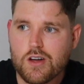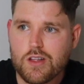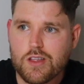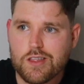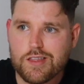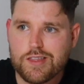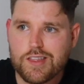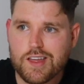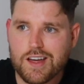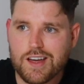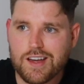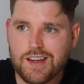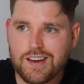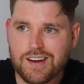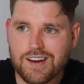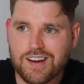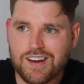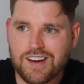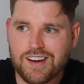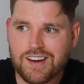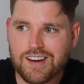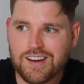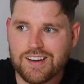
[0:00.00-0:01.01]

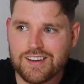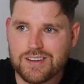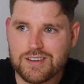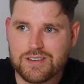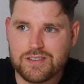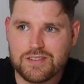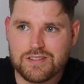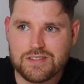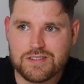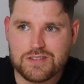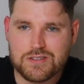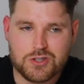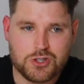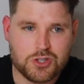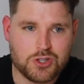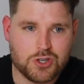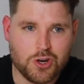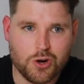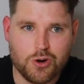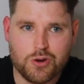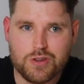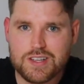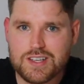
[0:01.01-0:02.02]
that
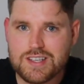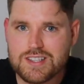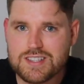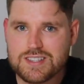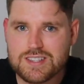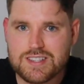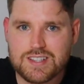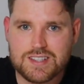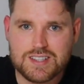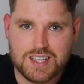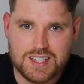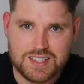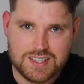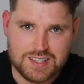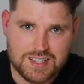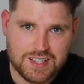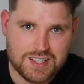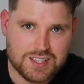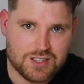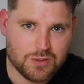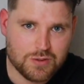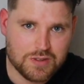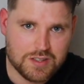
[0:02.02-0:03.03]
show these
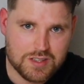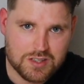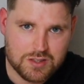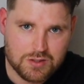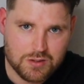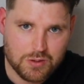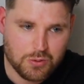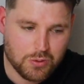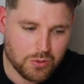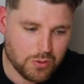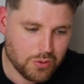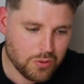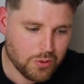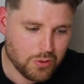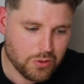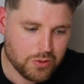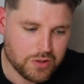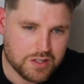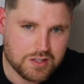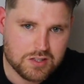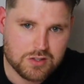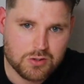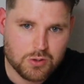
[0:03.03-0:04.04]
statistics or
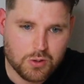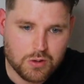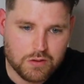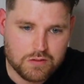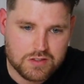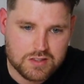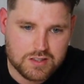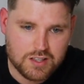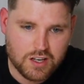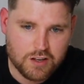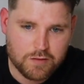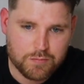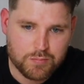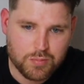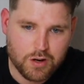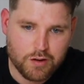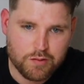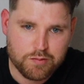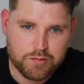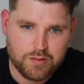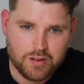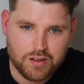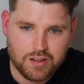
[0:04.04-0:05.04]
this sort of stuff, but
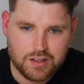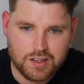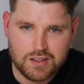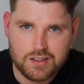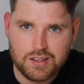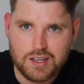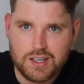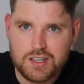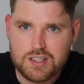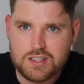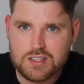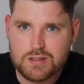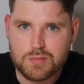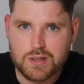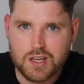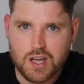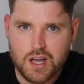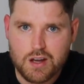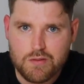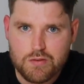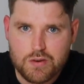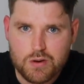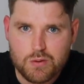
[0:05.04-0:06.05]
I feel like it needs to
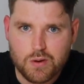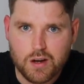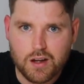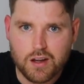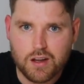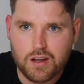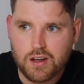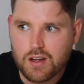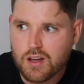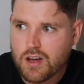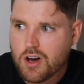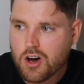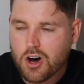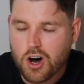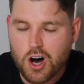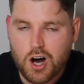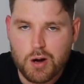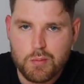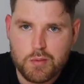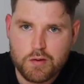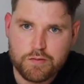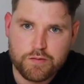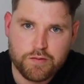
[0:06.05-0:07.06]
be everywhere.
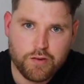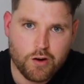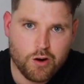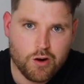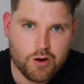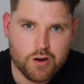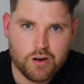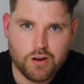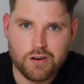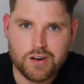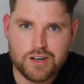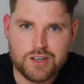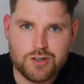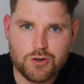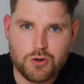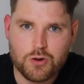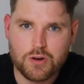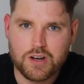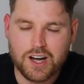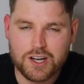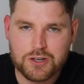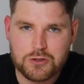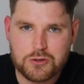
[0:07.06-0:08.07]
I'm a foreigner in
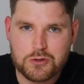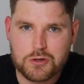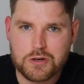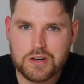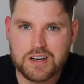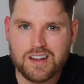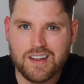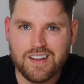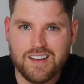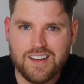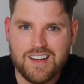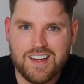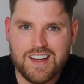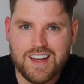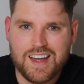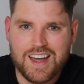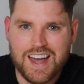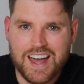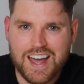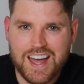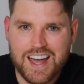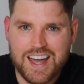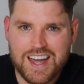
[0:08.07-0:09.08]
your country,
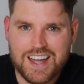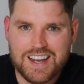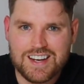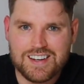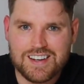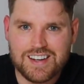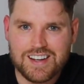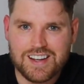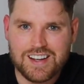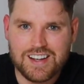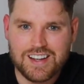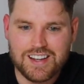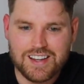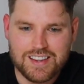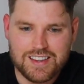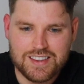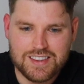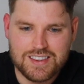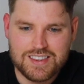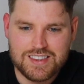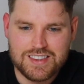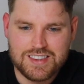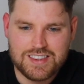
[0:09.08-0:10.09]
and
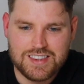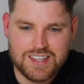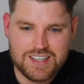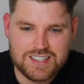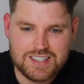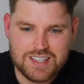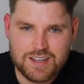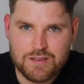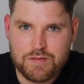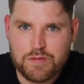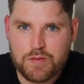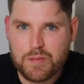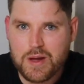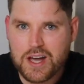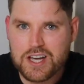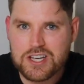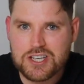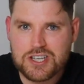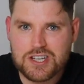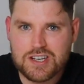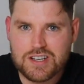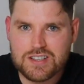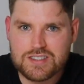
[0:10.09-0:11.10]
this
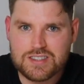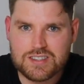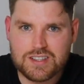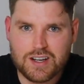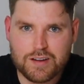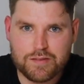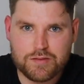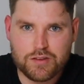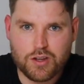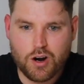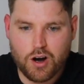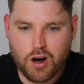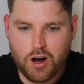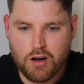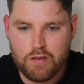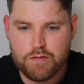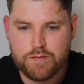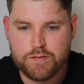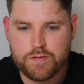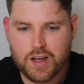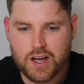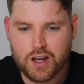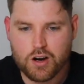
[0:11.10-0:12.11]
information is stuff that
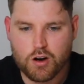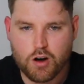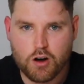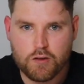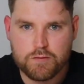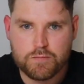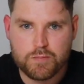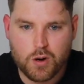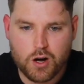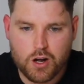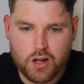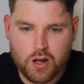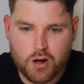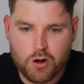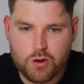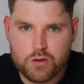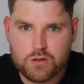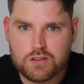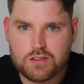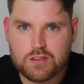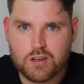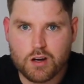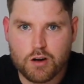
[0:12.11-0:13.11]
I've found off my
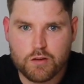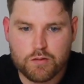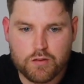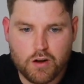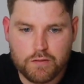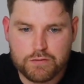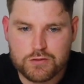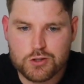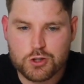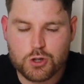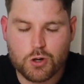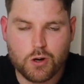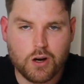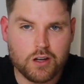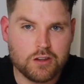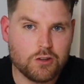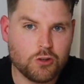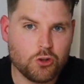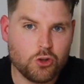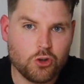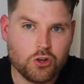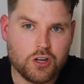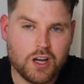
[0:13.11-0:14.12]
own self. I've tried
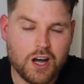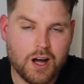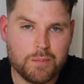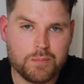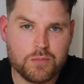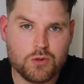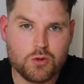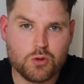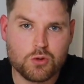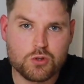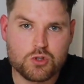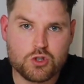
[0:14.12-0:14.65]
to look up your